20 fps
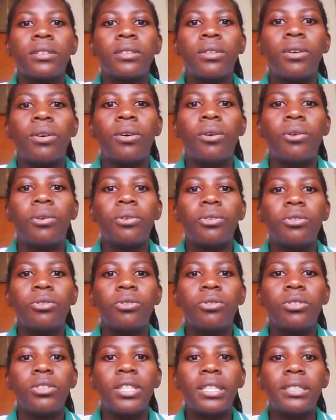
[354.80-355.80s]
or
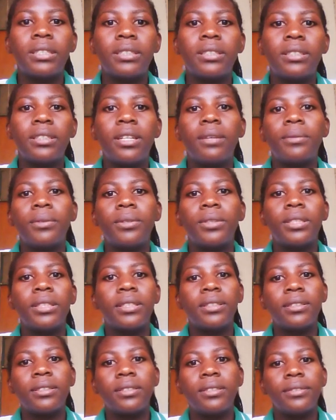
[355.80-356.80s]
you just double
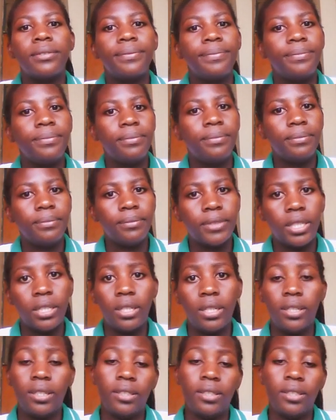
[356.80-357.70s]
click.